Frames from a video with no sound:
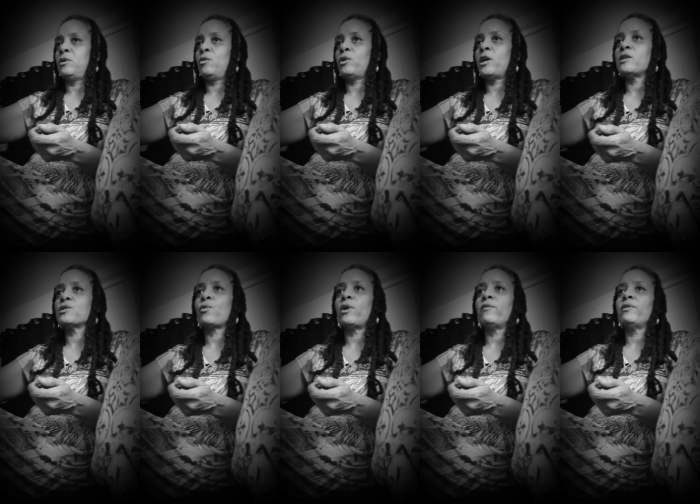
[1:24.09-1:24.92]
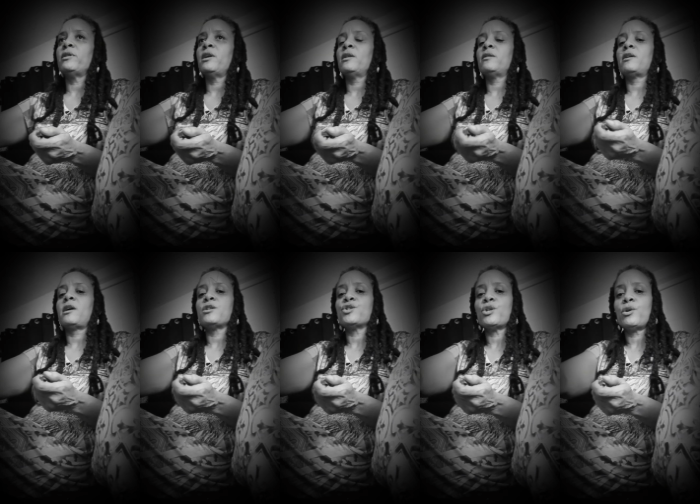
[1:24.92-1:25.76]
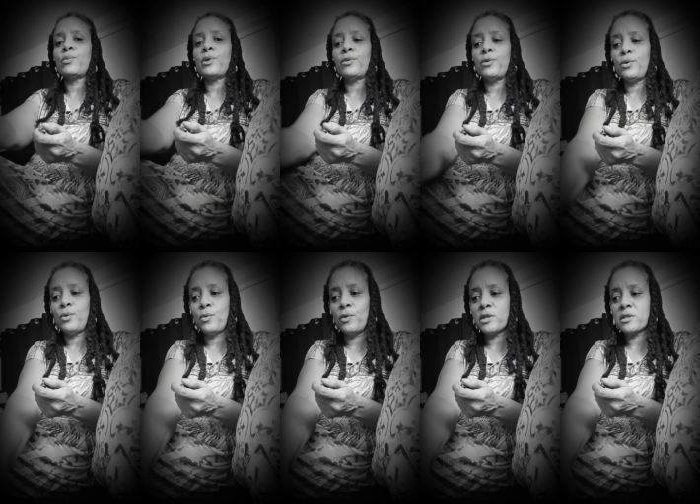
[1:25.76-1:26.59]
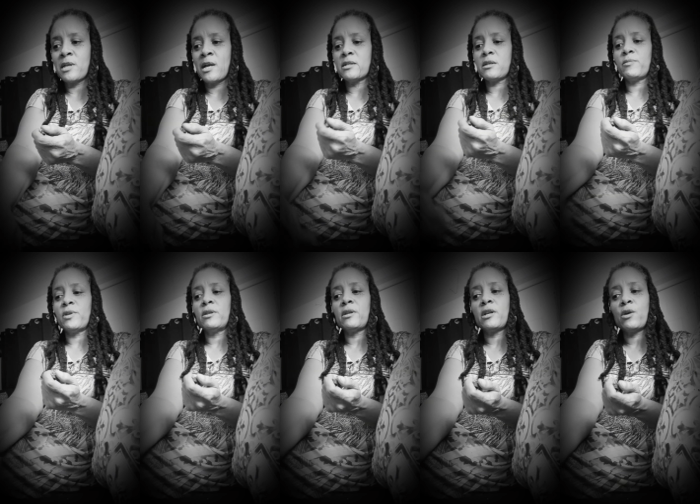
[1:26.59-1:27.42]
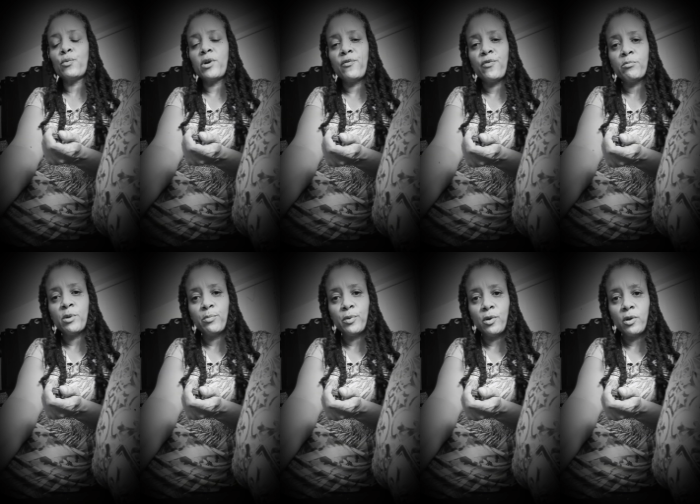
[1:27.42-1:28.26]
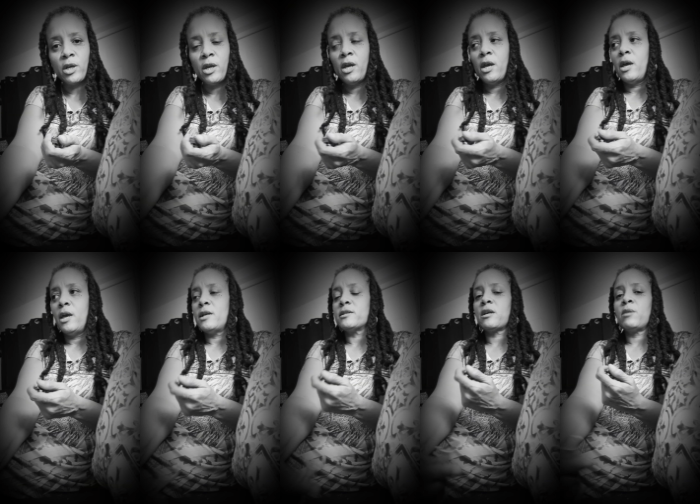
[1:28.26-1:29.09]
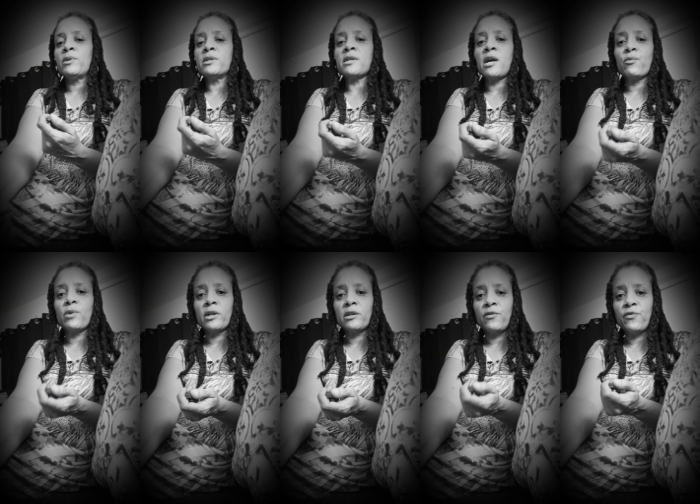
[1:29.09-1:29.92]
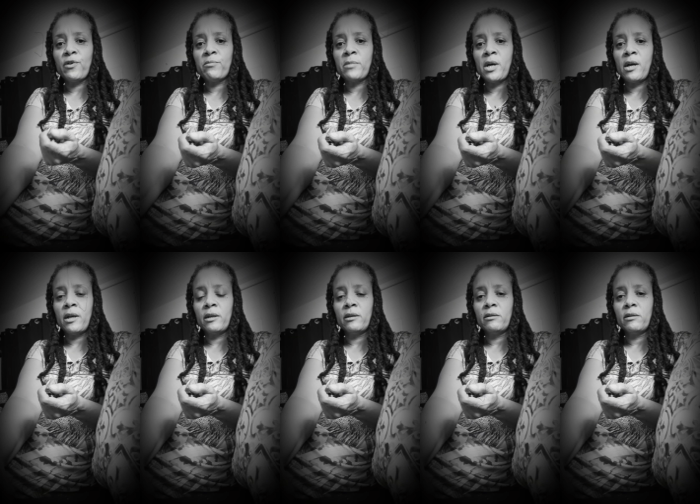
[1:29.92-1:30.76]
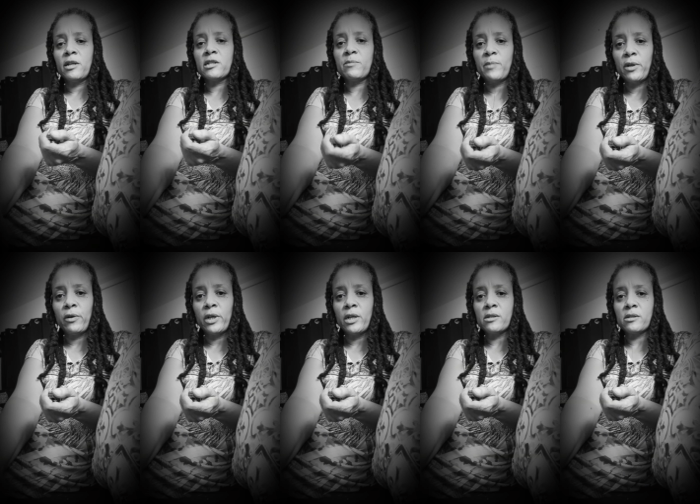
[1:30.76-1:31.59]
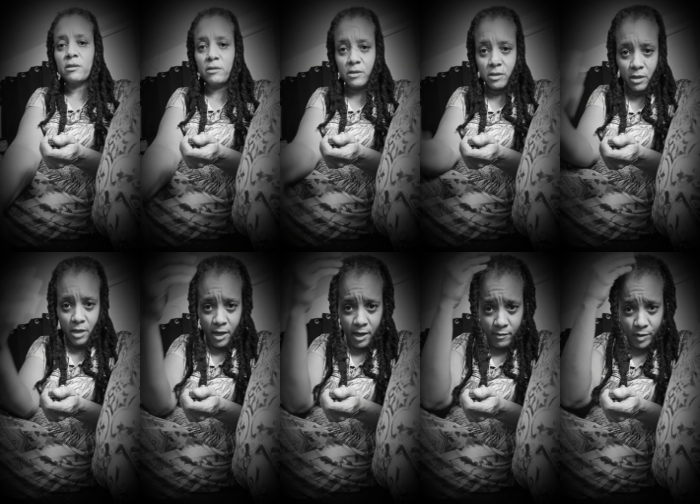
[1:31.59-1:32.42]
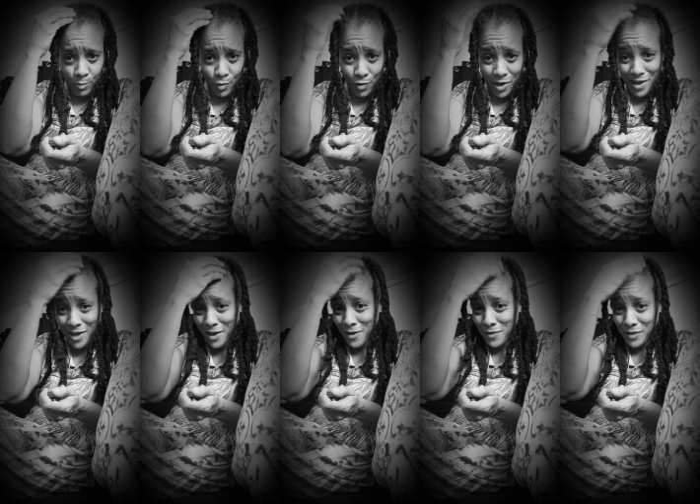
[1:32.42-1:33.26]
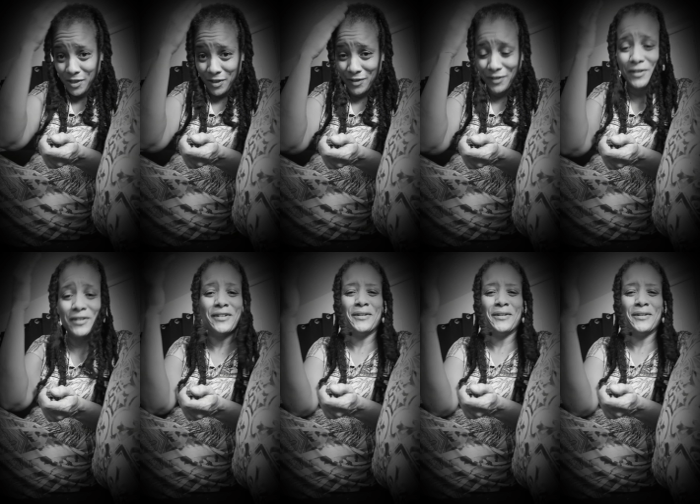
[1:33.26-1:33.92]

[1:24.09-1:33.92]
Okay, so everything that I share with you is not something that I read from a book. It's coming directly from my experience. You see, I have some gray hairs here.